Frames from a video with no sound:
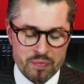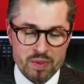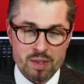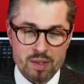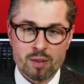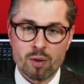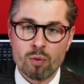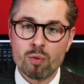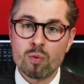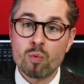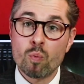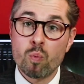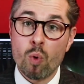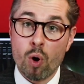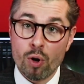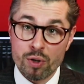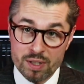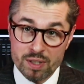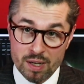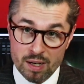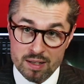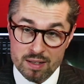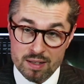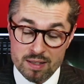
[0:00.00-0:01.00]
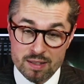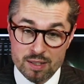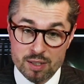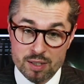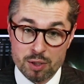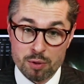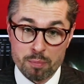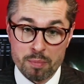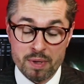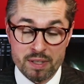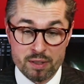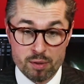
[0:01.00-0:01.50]
don't want us to
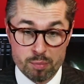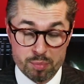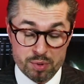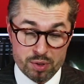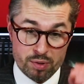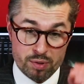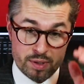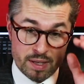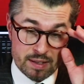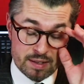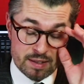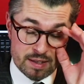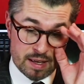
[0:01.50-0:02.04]
manipulate